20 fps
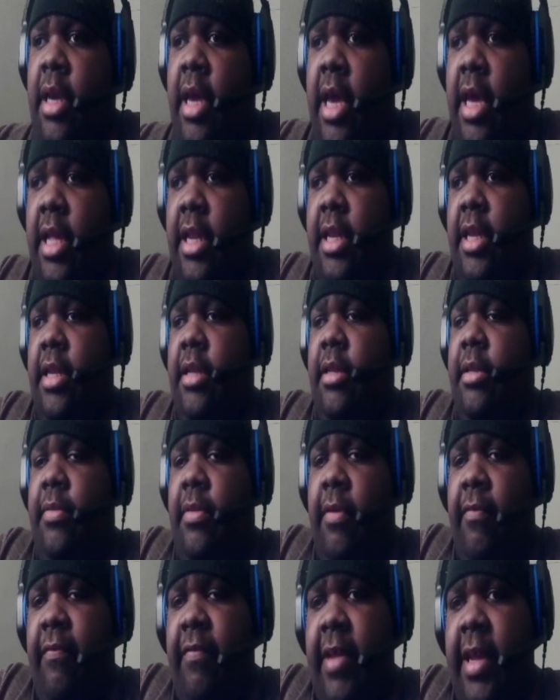And
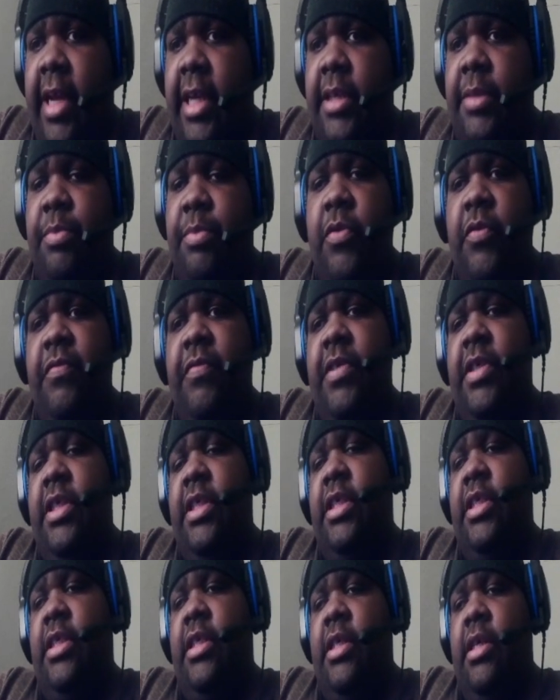the Flash movies
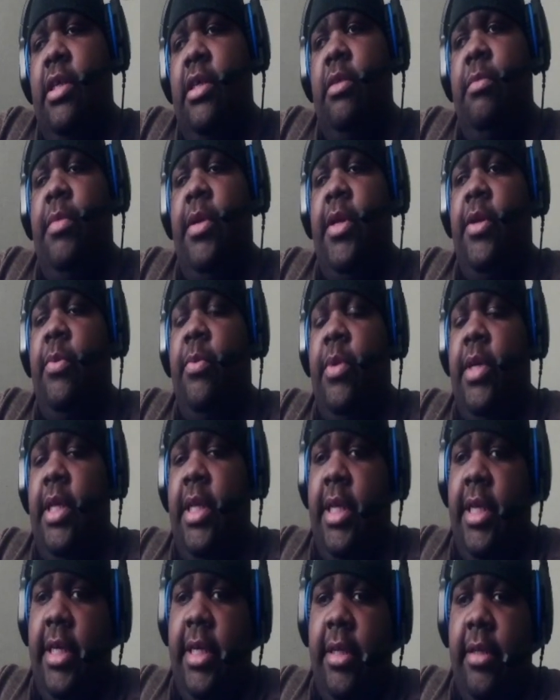is gonna be the one
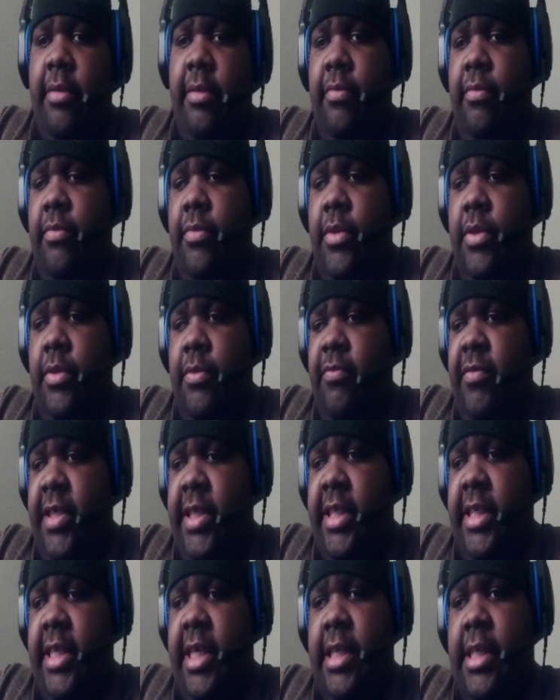that
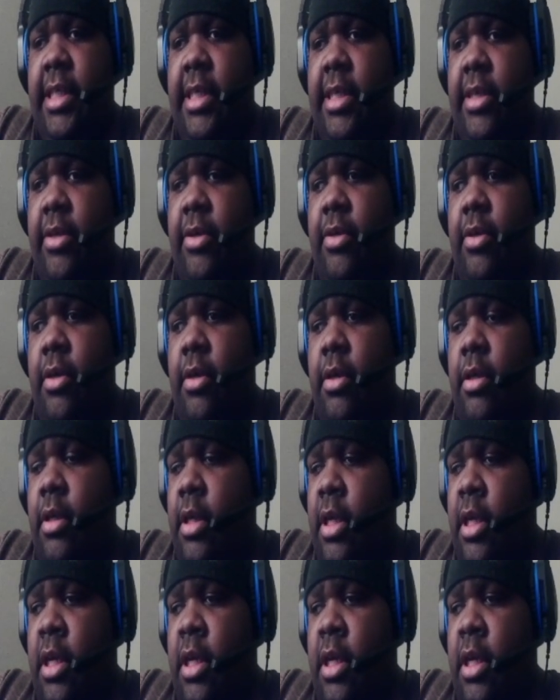resets it all.